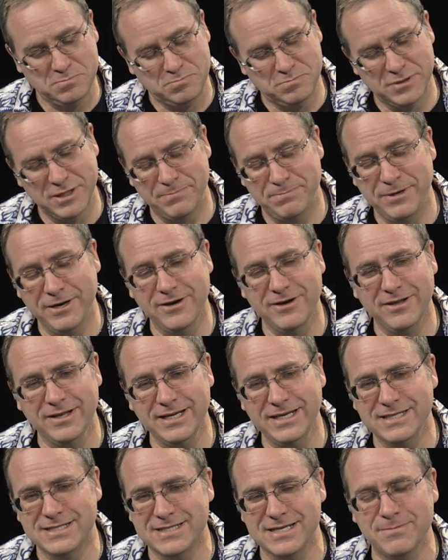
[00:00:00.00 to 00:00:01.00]
But
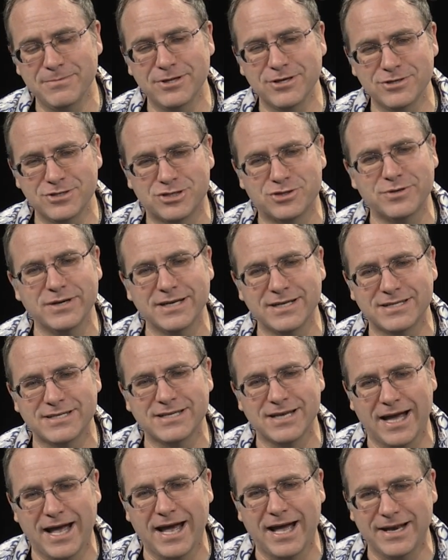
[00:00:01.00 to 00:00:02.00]
apparently some of those drinks
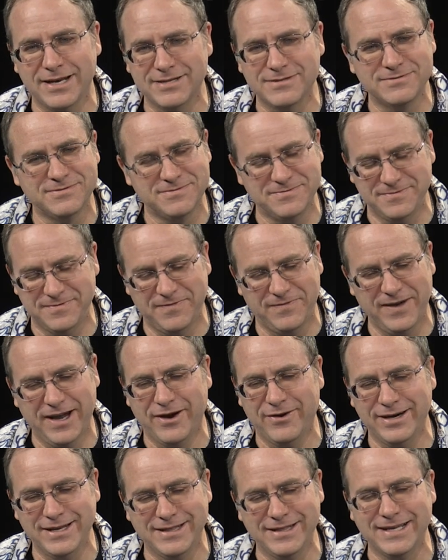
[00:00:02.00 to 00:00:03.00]
had
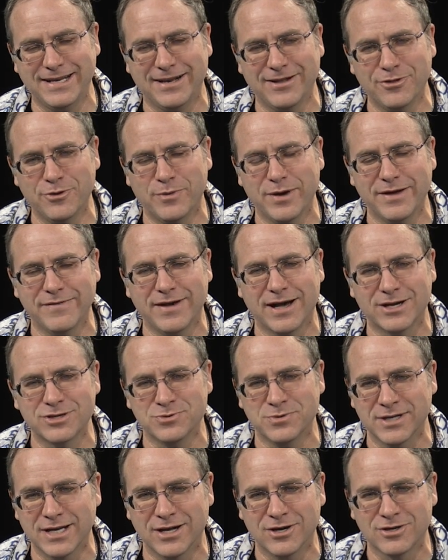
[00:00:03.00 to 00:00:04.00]
very little in the way of
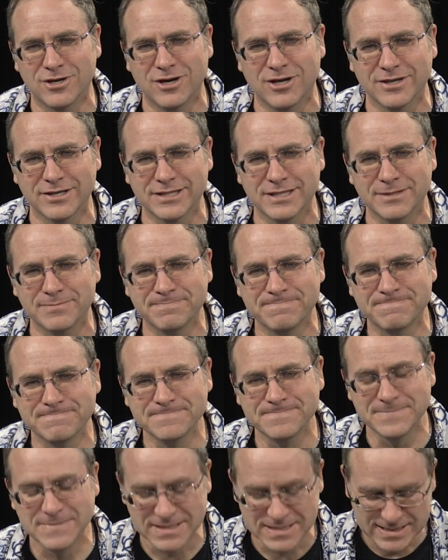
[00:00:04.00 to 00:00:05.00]
actual alcohol in them.
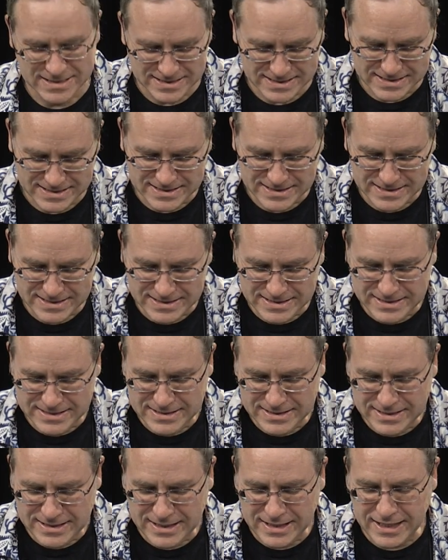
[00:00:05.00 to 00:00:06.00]

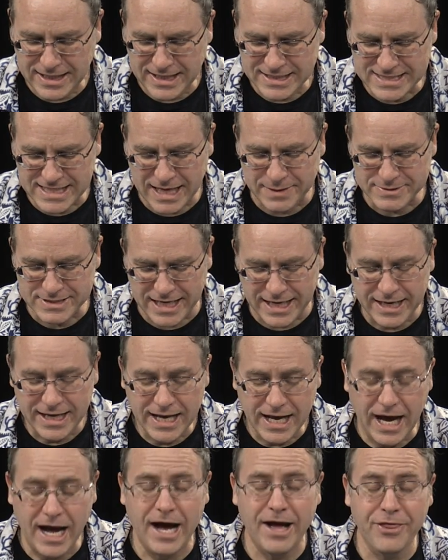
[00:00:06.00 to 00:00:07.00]
So that was that.
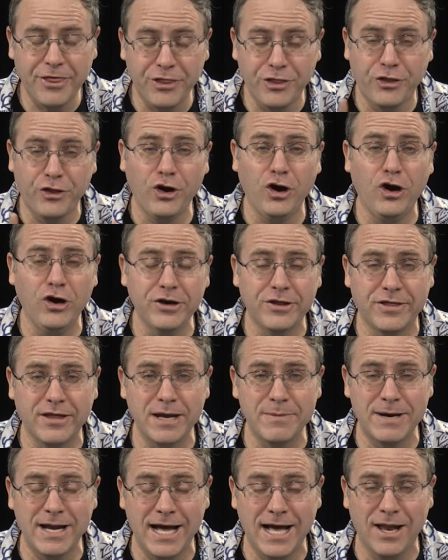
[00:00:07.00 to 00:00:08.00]
Third thing
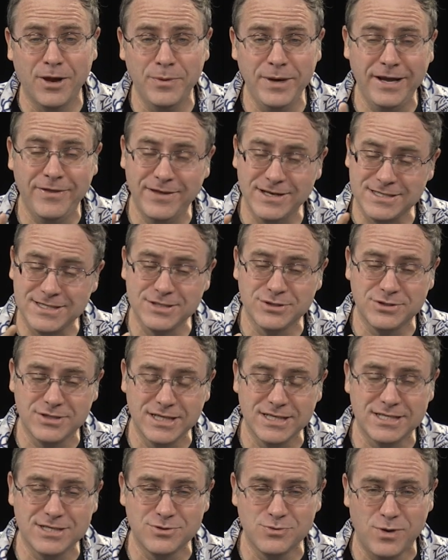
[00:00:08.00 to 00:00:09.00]
about Halloween. This
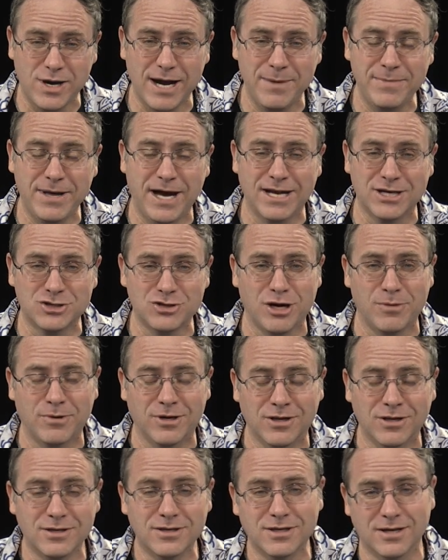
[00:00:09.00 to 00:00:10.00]
is why I'm not in
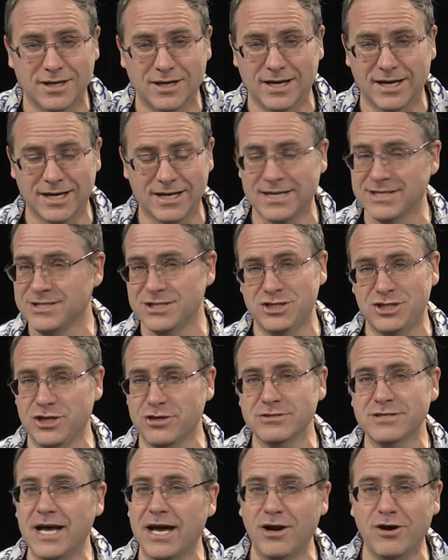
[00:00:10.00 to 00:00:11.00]
trouble, because the
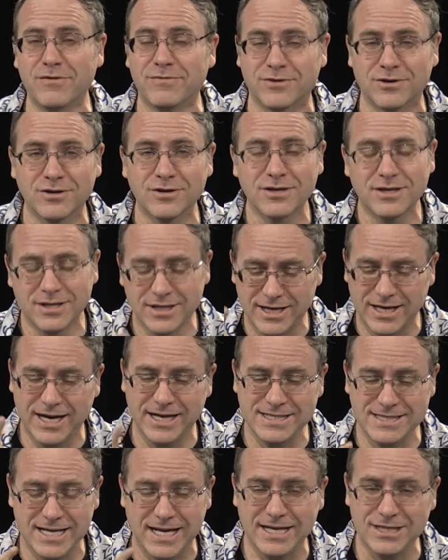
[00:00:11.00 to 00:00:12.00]
show's not over. And I
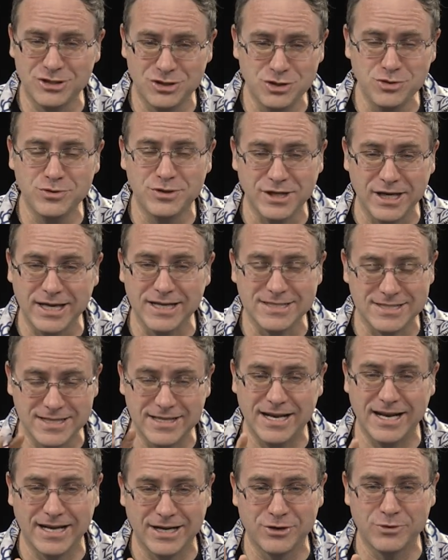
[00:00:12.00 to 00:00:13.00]
said two things, and
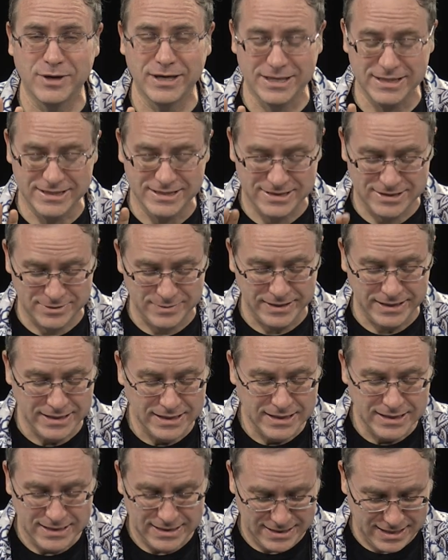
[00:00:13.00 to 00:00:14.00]
then I corrected to three.
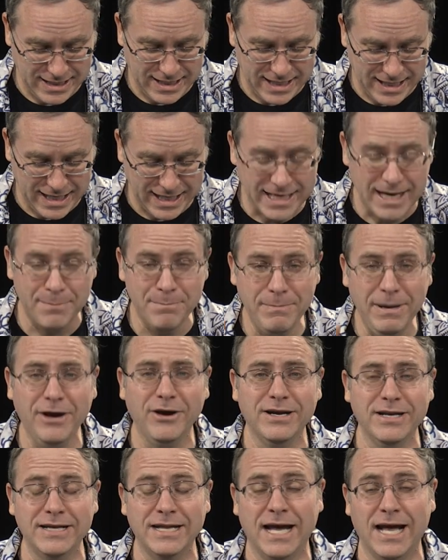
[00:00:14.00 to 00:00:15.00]
I got
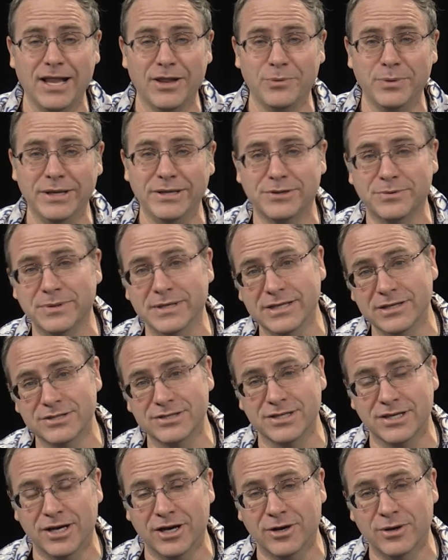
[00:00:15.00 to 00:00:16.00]
married in Halloween 3 years
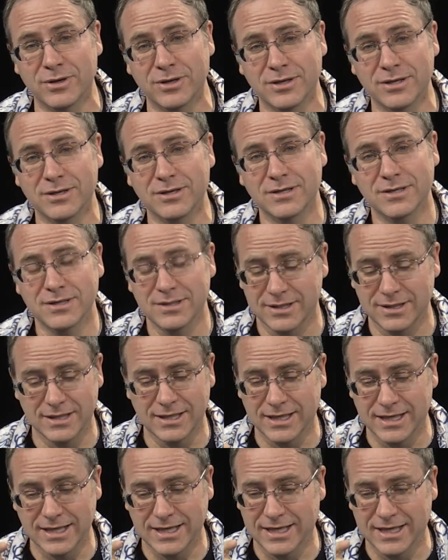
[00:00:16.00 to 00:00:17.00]
ago,
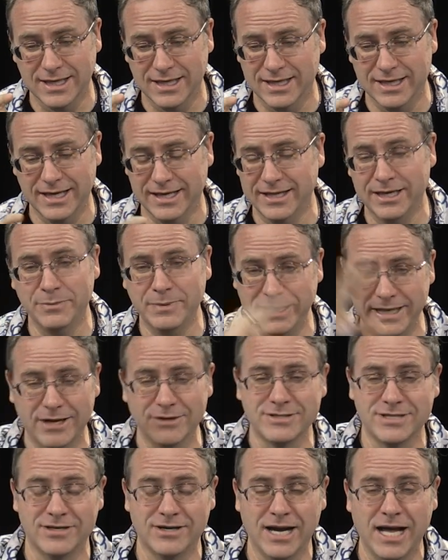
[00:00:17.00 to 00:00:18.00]
and then we
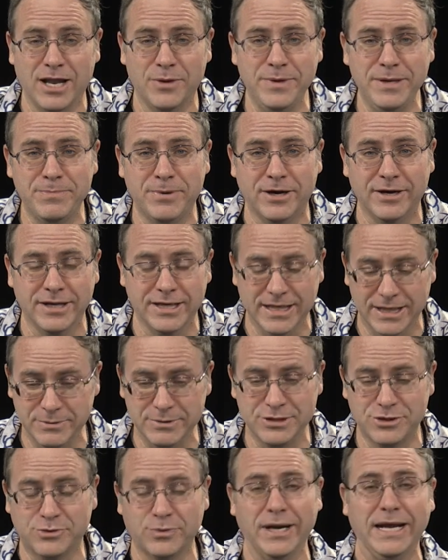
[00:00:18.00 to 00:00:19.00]
announced our Halloween party. It
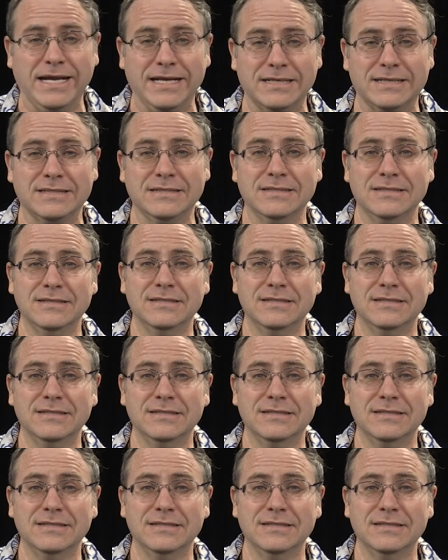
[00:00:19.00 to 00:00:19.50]
was great.